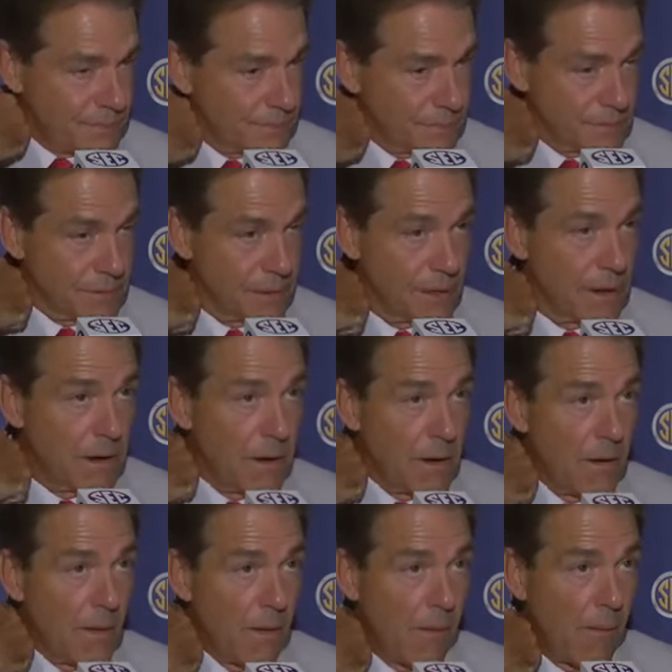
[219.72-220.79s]

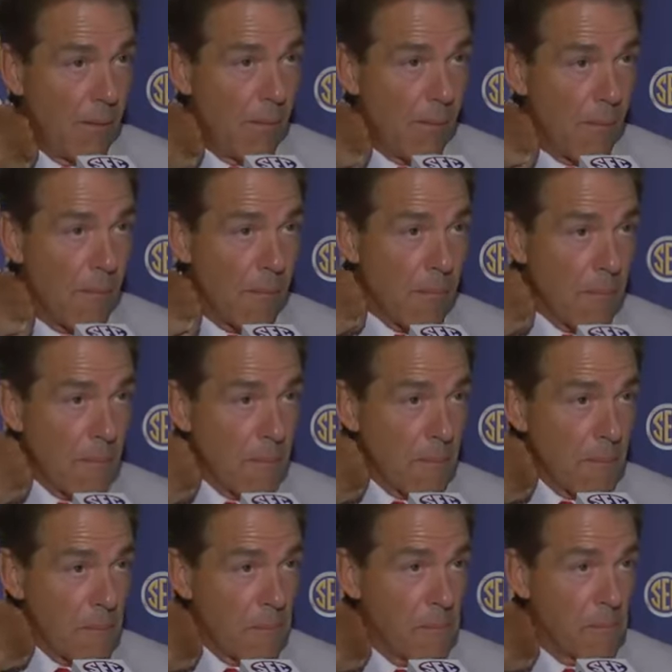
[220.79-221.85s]

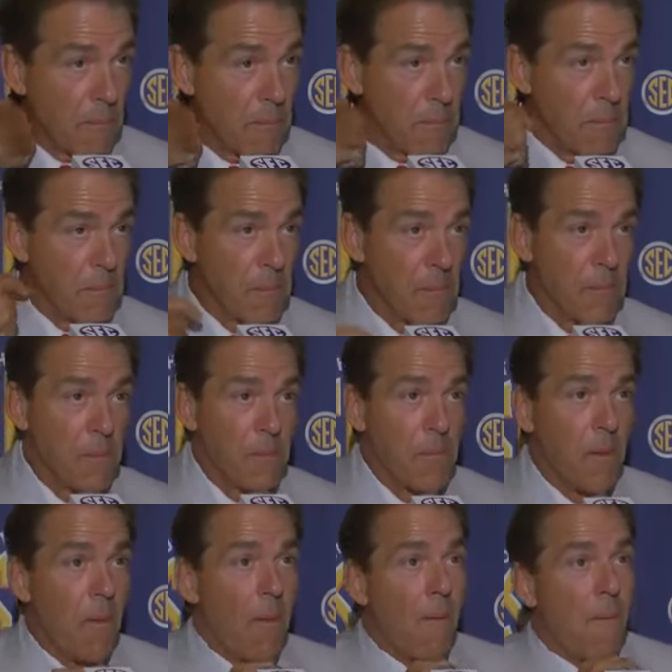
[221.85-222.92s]

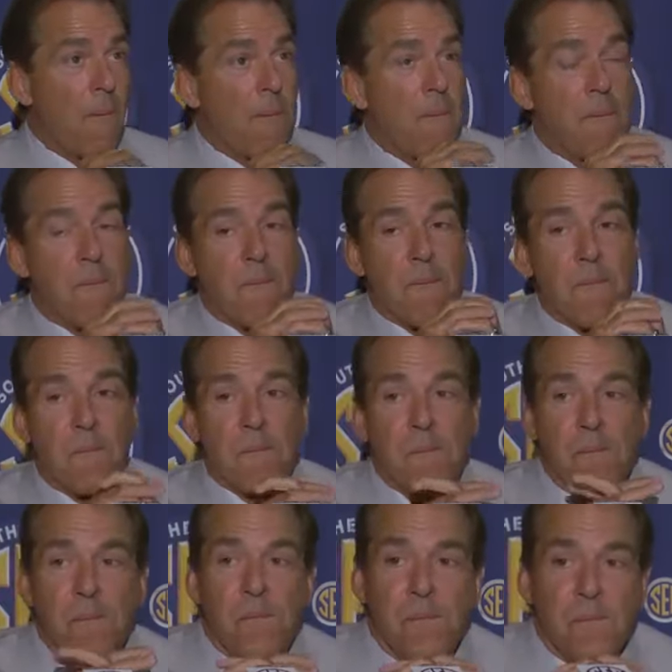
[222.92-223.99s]

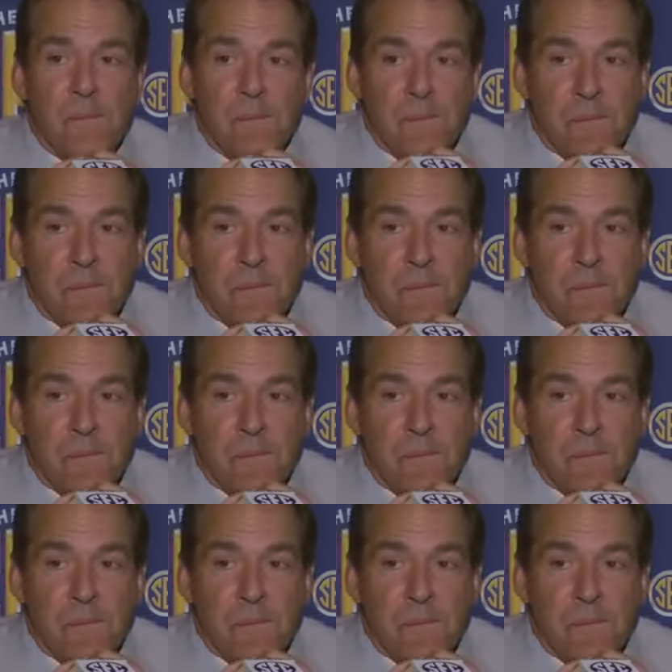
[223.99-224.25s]
(no one is talking)